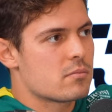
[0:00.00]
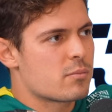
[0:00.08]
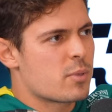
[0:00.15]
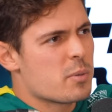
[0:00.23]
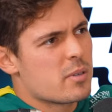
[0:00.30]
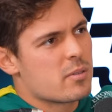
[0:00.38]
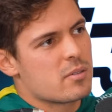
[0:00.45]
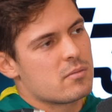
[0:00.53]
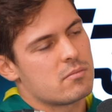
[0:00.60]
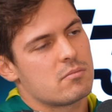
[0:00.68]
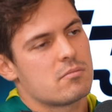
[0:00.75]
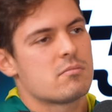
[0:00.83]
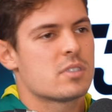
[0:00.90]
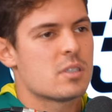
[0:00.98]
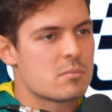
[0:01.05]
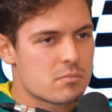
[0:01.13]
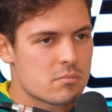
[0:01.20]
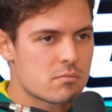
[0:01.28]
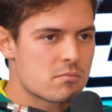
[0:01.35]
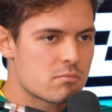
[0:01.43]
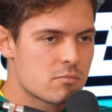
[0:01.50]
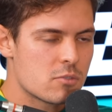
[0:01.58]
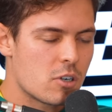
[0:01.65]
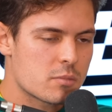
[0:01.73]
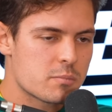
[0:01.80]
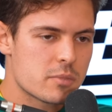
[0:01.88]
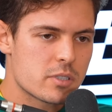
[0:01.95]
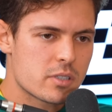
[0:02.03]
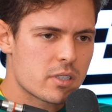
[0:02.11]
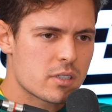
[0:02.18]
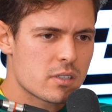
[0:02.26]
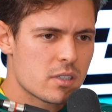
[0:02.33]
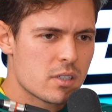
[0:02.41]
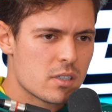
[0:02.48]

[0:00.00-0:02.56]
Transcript: probably some rock music.